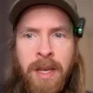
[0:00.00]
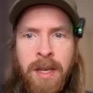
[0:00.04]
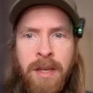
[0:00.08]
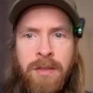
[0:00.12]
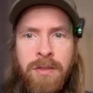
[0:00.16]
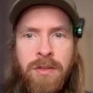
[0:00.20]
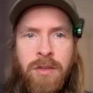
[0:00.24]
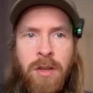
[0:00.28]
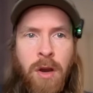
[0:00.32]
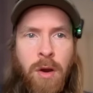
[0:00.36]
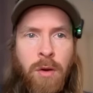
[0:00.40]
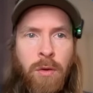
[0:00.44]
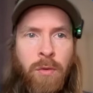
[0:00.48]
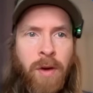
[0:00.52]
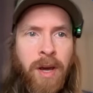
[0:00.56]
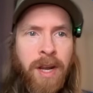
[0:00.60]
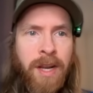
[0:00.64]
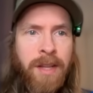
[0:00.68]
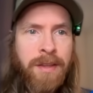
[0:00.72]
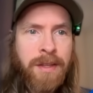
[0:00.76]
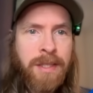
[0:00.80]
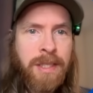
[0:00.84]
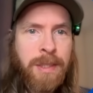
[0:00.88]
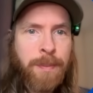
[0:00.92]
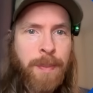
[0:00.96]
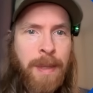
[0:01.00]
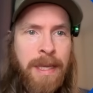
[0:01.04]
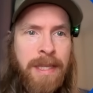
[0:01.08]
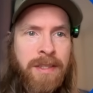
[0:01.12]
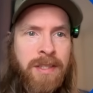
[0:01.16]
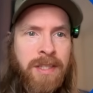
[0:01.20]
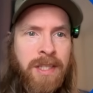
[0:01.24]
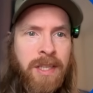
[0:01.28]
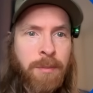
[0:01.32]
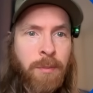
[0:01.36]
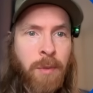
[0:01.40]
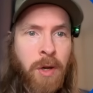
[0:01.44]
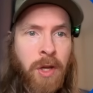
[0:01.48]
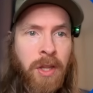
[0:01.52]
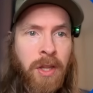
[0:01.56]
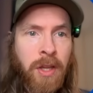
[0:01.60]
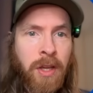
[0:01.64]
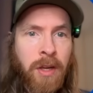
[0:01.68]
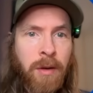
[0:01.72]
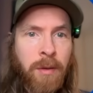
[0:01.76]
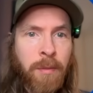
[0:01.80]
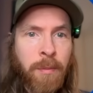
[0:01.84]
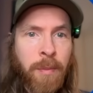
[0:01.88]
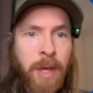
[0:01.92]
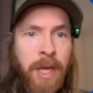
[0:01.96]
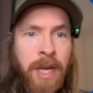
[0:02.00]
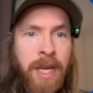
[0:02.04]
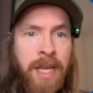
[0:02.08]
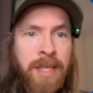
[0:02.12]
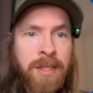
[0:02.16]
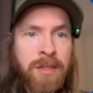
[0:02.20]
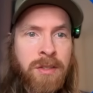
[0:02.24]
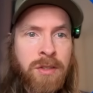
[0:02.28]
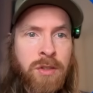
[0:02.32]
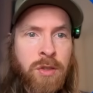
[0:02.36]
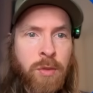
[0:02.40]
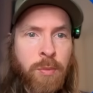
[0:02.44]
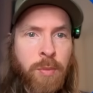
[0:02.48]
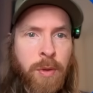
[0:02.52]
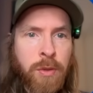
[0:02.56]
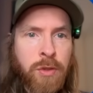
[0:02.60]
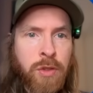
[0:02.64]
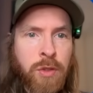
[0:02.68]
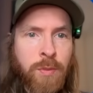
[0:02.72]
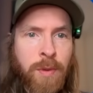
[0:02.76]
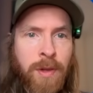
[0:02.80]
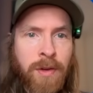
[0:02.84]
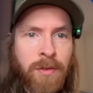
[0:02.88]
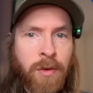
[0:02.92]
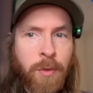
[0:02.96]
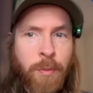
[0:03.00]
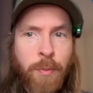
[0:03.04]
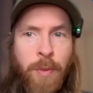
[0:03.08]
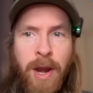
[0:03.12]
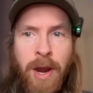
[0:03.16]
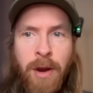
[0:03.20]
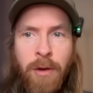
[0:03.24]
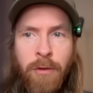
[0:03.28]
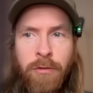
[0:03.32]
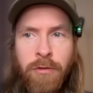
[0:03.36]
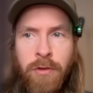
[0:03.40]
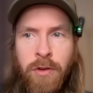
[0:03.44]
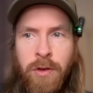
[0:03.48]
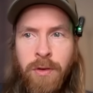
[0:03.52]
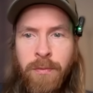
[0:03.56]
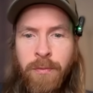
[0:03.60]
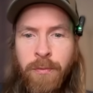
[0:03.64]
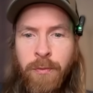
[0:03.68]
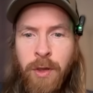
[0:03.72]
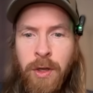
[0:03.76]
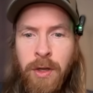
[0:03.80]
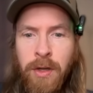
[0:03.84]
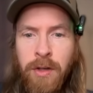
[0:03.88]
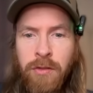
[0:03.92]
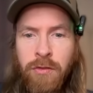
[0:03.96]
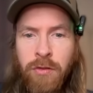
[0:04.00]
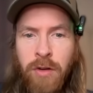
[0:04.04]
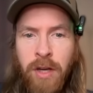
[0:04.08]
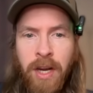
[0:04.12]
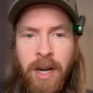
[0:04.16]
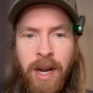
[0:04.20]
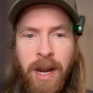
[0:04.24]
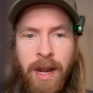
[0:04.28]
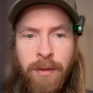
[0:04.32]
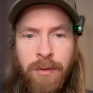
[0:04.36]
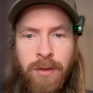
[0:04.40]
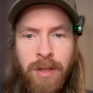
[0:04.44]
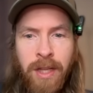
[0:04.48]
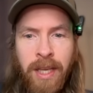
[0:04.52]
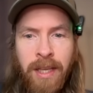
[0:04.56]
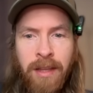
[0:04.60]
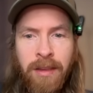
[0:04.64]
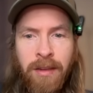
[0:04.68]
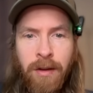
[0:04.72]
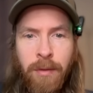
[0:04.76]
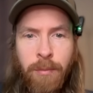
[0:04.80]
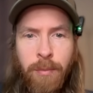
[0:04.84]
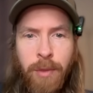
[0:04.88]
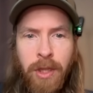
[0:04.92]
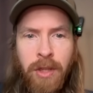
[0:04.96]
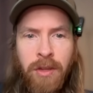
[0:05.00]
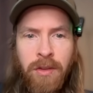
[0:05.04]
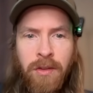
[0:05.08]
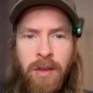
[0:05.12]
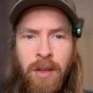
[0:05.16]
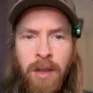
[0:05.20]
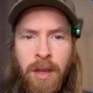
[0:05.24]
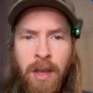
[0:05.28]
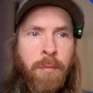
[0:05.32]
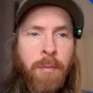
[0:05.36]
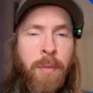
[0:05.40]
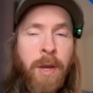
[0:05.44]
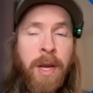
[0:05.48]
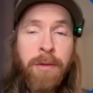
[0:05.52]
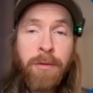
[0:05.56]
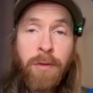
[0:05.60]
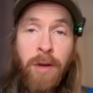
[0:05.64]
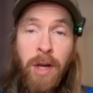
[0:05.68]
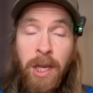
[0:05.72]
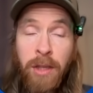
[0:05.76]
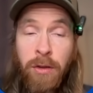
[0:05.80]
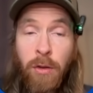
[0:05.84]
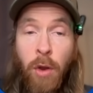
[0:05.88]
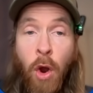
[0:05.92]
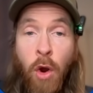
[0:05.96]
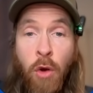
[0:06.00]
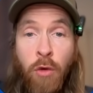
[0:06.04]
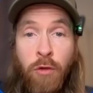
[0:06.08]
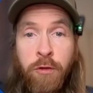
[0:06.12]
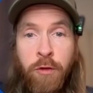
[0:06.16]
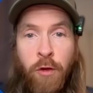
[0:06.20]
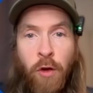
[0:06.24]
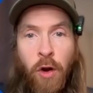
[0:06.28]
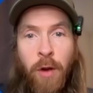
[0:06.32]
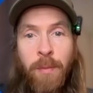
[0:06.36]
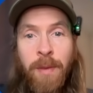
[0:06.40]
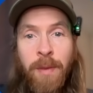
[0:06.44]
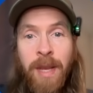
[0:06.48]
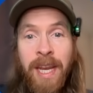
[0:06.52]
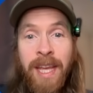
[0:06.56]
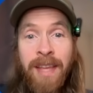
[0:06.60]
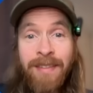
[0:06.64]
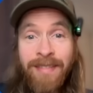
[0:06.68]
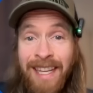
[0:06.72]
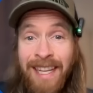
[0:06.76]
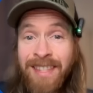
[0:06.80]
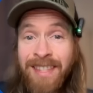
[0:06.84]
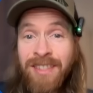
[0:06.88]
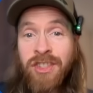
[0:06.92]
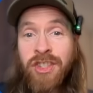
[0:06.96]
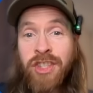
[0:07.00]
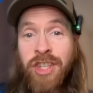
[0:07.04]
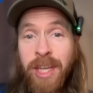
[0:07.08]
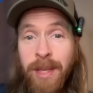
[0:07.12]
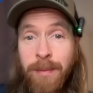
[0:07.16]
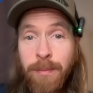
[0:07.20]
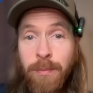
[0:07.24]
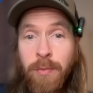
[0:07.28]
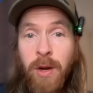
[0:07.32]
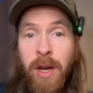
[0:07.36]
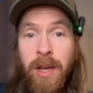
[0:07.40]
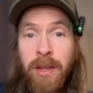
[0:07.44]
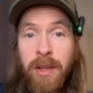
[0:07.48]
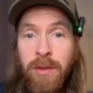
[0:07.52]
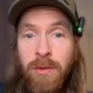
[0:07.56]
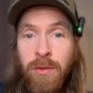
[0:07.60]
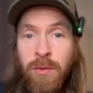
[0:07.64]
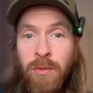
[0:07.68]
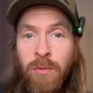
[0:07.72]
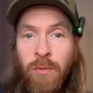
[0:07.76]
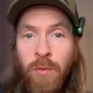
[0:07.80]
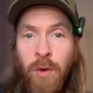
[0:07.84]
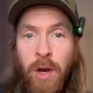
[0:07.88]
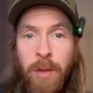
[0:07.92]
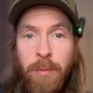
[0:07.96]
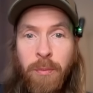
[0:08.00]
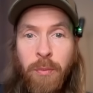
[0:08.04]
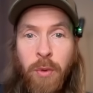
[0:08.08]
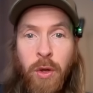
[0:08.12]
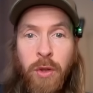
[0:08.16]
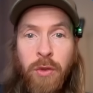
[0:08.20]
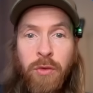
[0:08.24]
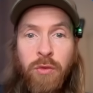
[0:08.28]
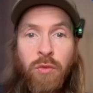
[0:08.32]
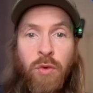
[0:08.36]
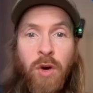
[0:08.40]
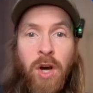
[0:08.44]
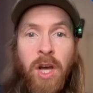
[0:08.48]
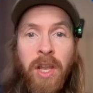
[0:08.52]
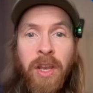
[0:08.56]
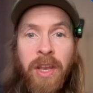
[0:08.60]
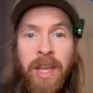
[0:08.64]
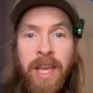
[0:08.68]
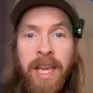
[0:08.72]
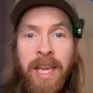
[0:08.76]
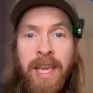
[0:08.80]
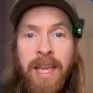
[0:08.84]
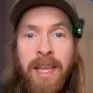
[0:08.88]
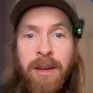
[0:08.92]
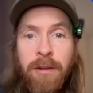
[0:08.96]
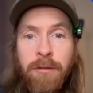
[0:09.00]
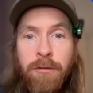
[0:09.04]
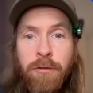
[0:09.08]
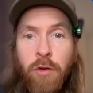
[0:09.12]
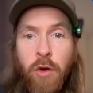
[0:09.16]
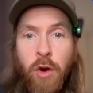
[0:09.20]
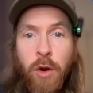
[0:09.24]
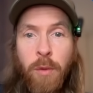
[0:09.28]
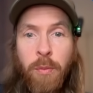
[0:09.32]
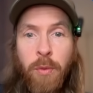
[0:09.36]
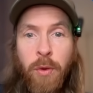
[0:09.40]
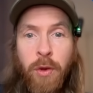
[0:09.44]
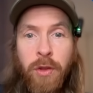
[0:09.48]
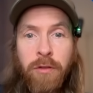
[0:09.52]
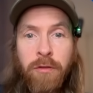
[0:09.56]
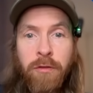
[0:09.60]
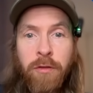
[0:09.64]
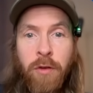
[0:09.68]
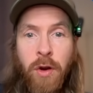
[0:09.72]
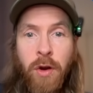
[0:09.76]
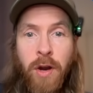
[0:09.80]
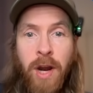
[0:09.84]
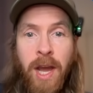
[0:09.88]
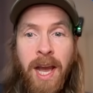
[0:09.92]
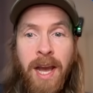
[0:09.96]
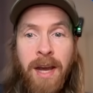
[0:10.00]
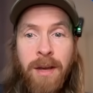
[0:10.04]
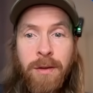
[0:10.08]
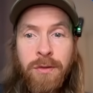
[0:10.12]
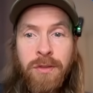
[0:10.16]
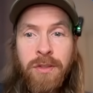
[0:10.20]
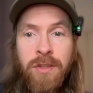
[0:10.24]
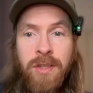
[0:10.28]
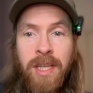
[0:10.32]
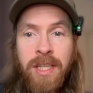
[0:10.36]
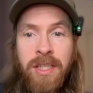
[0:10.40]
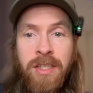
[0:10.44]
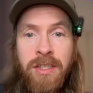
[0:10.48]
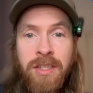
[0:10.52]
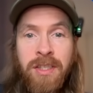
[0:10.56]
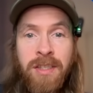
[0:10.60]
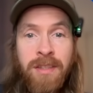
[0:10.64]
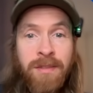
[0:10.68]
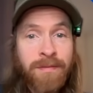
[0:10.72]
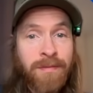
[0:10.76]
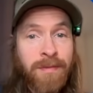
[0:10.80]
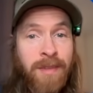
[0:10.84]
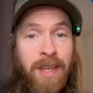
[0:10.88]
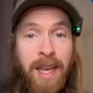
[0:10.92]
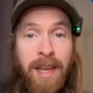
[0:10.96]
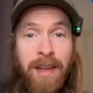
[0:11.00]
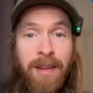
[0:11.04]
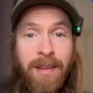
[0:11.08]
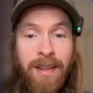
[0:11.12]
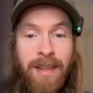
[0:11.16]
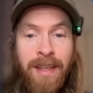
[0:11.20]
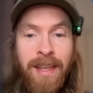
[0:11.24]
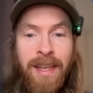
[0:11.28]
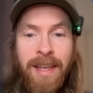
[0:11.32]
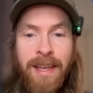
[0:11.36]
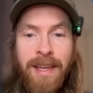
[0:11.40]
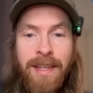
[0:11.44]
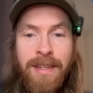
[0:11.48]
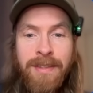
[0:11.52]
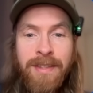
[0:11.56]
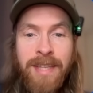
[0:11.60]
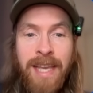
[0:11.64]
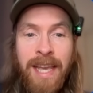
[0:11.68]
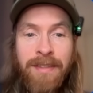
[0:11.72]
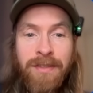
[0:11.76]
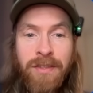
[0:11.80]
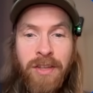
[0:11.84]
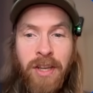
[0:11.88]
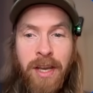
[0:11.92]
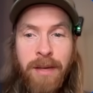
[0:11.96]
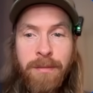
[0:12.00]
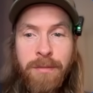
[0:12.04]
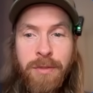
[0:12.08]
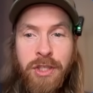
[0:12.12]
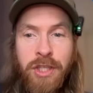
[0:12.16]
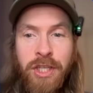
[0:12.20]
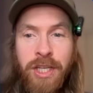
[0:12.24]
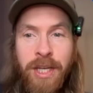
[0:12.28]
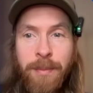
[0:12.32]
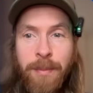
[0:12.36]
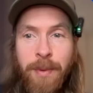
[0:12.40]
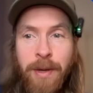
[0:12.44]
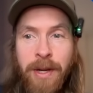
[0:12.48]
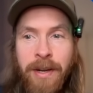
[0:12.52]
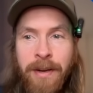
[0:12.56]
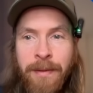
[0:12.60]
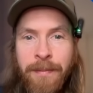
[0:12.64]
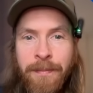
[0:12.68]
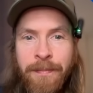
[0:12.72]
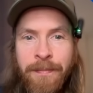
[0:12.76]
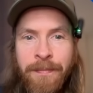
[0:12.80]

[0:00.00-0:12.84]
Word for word: So quite an expensive model, but it's supposed to be very powerful. We're gonna try it out later. But but if you look at O four Mini, that's cheap, right? one point one in, four point four out. So that's, yeah, ten times cheaper.